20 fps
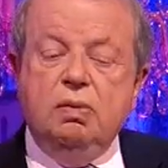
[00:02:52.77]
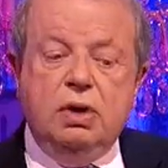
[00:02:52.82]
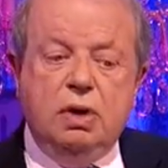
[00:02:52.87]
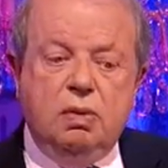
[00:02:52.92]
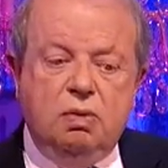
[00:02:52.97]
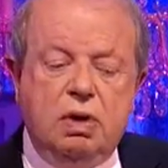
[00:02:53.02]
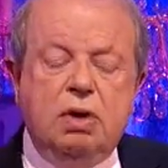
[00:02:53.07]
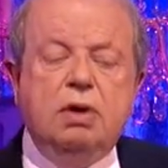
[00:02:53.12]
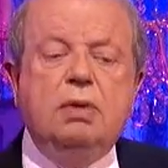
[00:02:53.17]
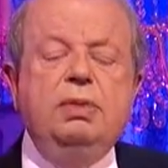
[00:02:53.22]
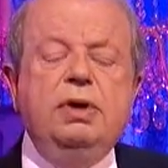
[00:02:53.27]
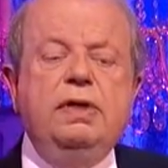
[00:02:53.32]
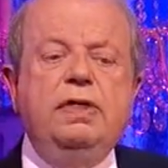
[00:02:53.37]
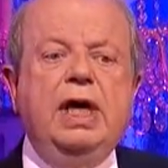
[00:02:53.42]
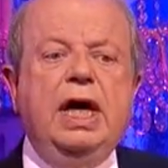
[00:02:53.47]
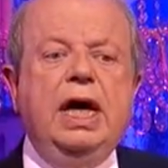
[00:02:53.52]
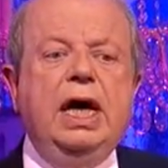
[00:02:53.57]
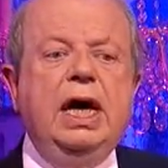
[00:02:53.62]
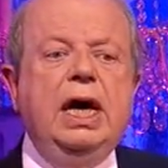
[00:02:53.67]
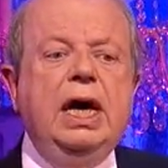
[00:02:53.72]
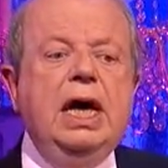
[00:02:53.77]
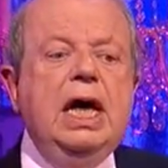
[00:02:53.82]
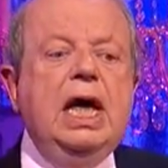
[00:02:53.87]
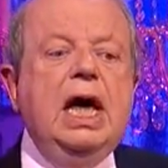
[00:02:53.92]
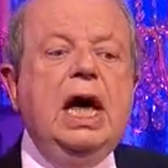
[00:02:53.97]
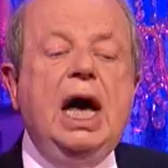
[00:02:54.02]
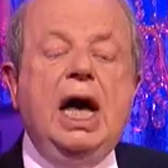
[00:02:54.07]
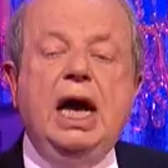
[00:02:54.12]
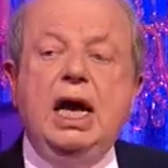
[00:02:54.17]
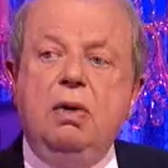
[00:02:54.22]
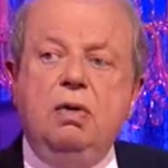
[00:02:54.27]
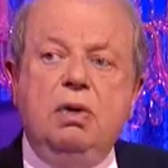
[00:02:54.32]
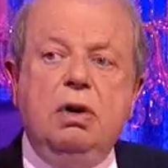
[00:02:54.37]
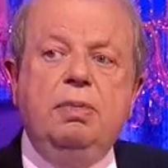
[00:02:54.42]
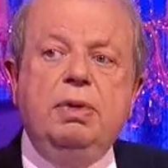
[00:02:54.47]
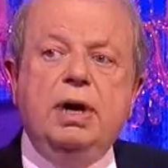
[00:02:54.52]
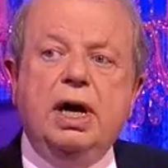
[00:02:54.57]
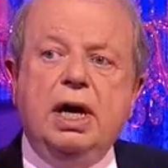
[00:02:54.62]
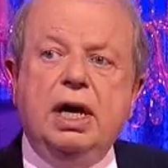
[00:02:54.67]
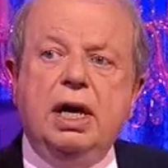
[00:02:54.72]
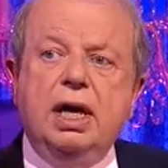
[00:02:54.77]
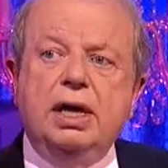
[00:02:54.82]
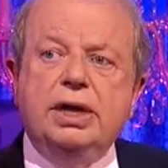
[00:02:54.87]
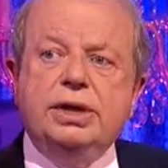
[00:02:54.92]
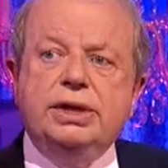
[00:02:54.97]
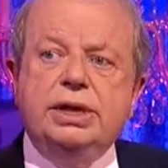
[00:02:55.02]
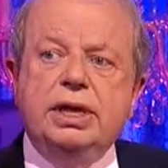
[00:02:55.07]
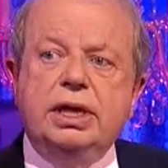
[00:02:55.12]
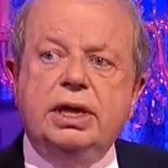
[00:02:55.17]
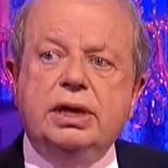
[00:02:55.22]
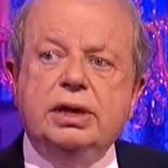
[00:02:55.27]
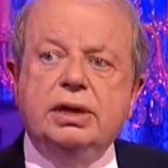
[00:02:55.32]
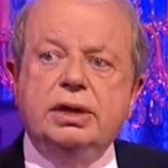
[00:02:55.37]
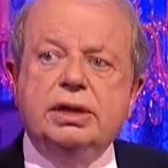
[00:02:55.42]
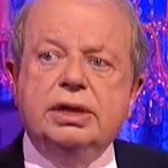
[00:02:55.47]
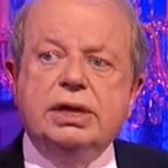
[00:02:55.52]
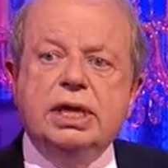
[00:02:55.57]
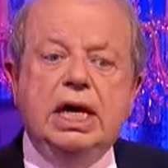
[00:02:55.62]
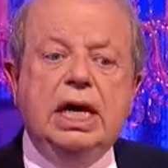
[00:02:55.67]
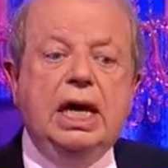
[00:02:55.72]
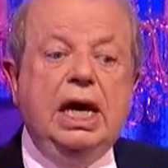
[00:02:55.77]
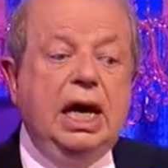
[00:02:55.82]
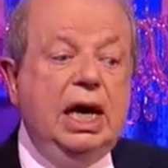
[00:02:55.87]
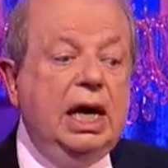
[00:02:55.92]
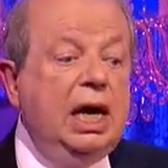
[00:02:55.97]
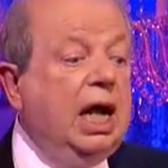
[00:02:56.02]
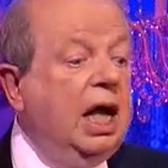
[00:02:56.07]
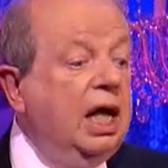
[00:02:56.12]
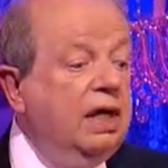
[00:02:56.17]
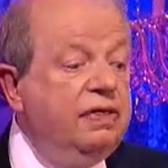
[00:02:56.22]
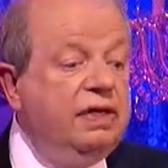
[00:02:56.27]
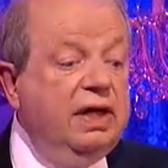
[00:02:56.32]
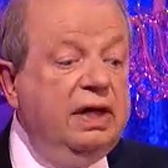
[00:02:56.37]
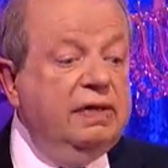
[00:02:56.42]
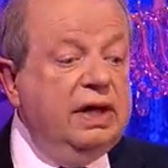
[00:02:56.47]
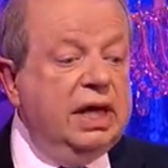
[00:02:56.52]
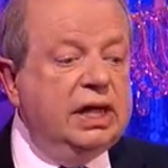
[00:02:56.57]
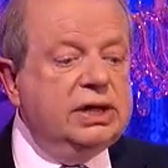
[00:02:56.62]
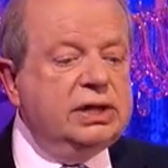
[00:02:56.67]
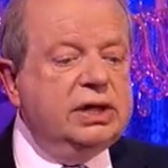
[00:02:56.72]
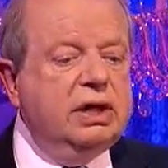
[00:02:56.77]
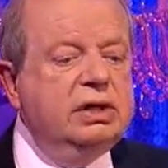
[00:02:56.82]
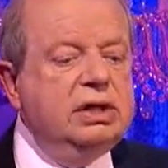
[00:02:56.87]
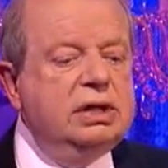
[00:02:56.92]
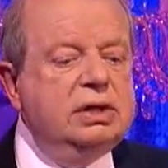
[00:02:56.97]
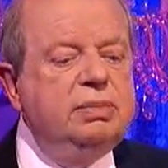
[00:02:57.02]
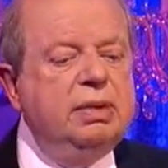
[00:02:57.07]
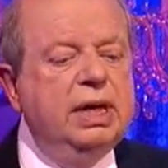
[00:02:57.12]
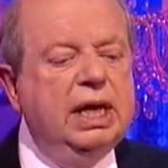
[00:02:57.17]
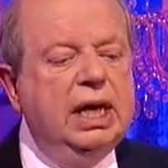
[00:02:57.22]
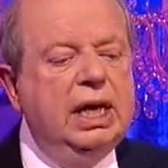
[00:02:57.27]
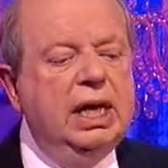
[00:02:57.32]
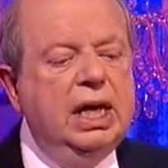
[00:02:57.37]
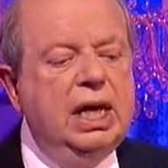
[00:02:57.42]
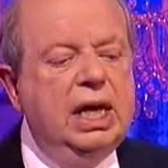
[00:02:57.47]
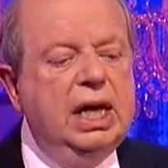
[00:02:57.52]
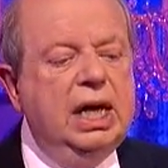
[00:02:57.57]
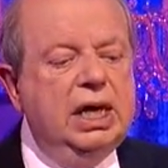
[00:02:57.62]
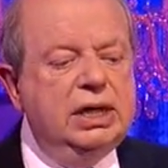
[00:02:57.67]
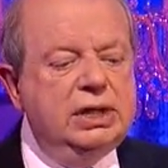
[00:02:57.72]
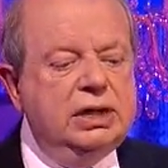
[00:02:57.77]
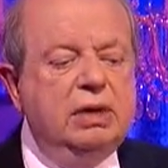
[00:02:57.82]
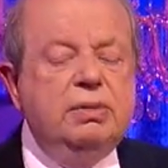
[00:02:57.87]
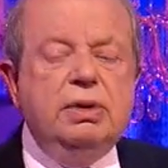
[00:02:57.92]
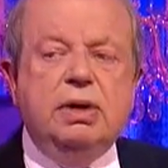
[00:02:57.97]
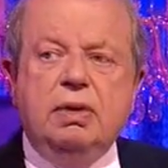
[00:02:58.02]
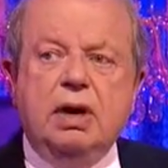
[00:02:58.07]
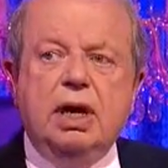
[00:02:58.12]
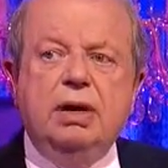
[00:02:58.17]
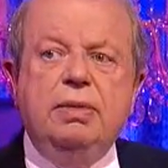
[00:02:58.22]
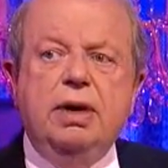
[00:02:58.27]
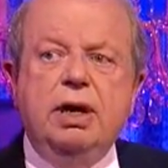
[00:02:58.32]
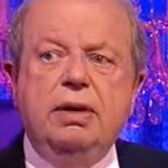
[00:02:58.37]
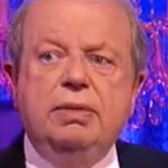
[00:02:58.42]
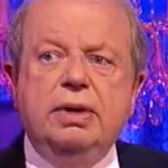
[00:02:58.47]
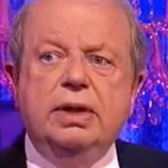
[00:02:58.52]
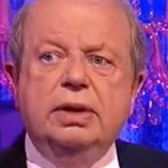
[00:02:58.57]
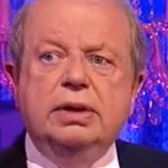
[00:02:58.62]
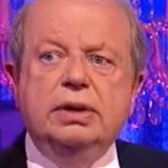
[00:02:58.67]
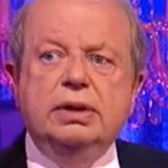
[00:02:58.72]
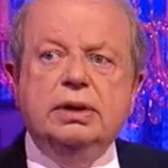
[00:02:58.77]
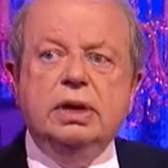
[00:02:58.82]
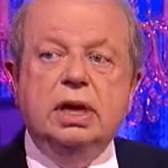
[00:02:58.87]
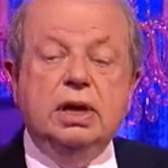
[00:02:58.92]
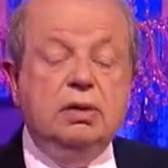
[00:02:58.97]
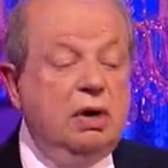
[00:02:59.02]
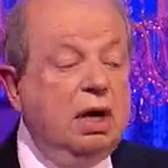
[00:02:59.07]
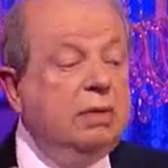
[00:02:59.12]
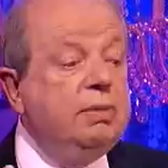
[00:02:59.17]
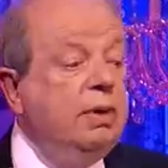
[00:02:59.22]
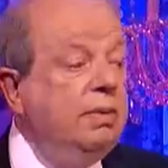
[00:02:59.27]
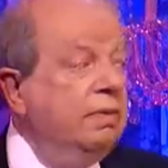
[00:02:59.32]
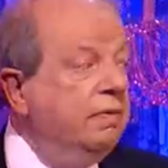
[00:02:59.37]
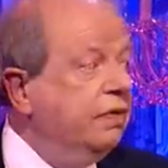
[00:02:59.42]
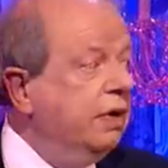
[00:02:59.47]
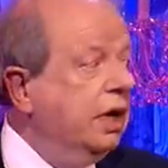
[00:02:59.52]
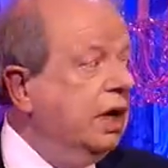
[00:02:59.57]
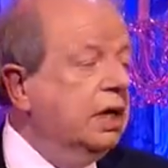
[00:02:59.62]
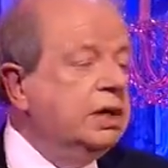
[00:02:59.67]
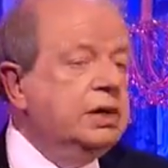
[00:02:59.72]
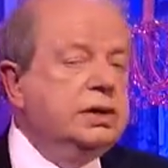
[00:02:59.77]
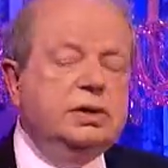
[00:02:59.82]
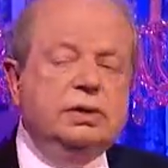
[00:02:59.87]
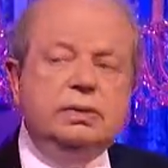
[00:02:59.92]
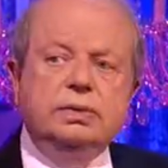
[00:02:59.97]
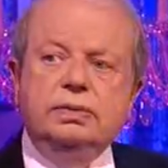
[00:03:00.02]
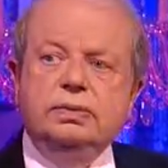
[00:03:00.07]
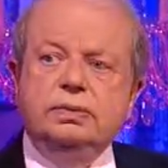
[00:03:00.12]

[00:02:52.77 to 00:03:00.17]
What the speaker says: We will be there, and it will be our last dance. And I think it's going to be quite a moment, and quite a moment for us.